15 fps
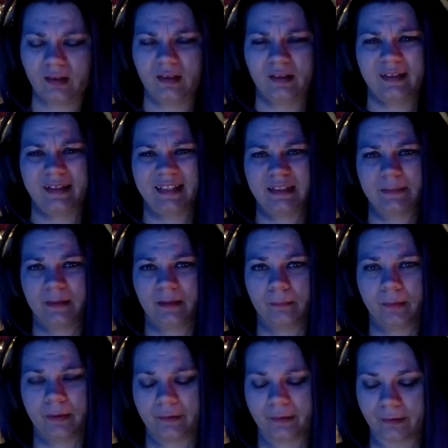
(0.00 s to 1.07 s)
"He's been
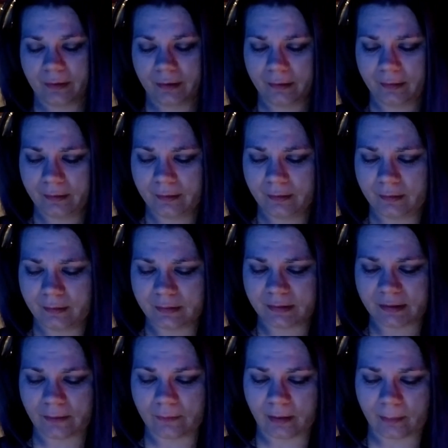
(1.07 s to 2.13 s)
murdered,"
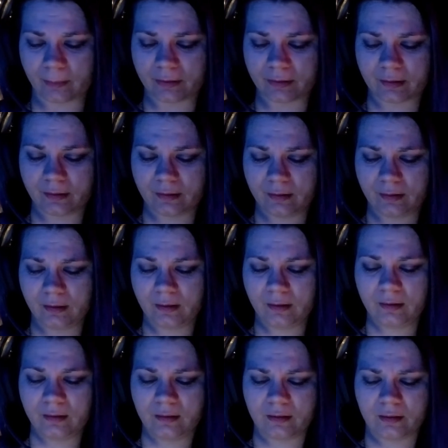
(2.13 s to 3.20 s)
said Robert.
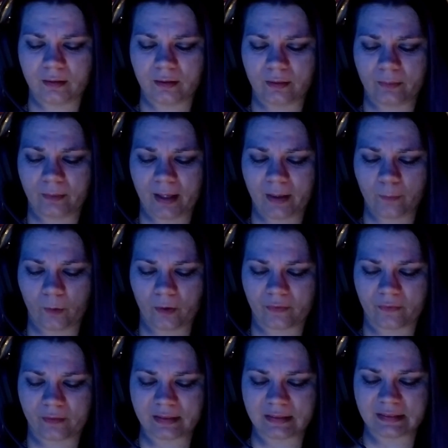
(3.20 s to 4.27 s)
"A right
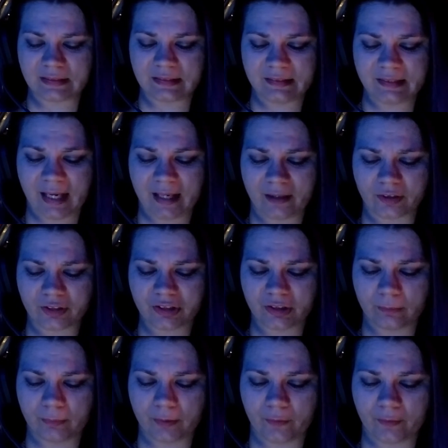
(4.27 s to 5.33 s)
worthless dagger still
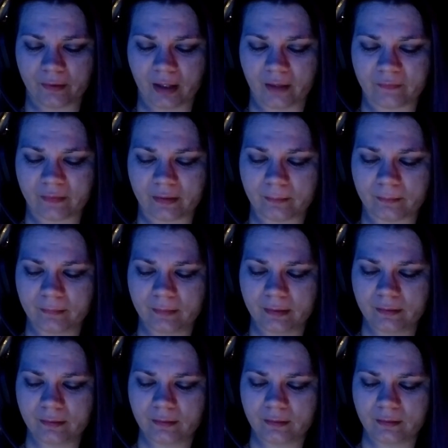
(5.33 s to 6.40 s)
broken off in him.
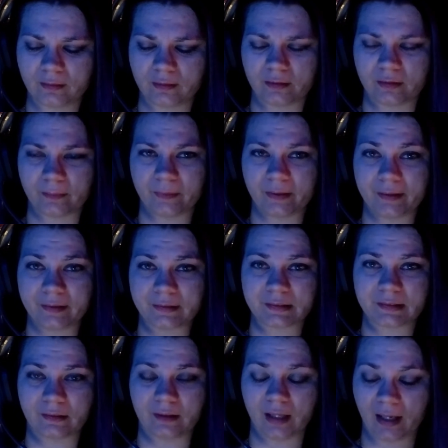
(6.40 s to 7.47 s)
The blood is
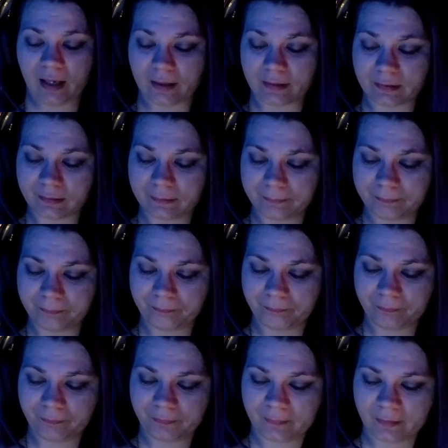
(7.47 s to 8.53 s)
still hot."
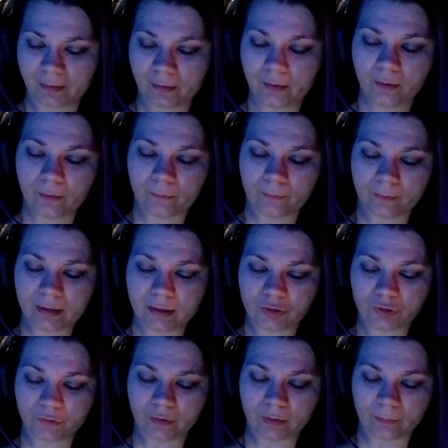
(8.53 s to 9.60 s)
Reed
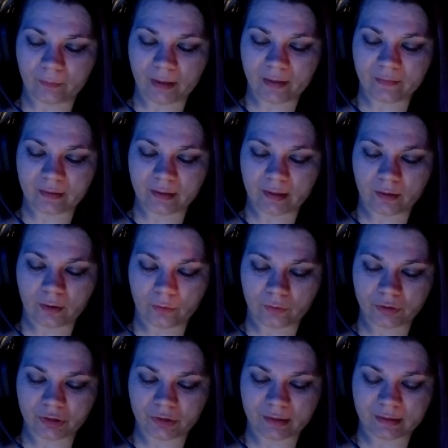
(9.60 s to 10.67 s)
drew a breath and
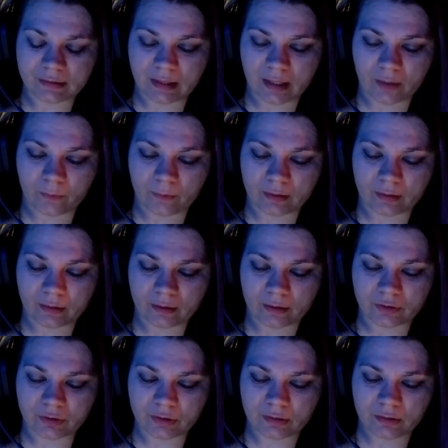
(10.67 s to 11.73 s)
unholstered his gun with a
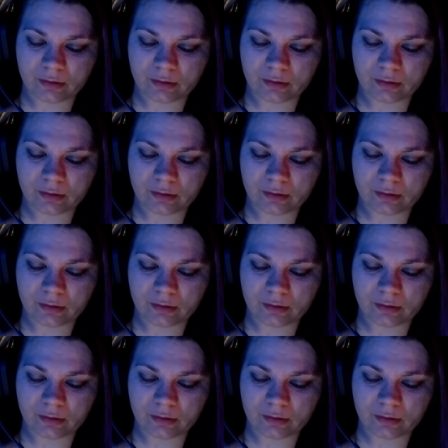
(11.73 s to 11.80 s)
curse.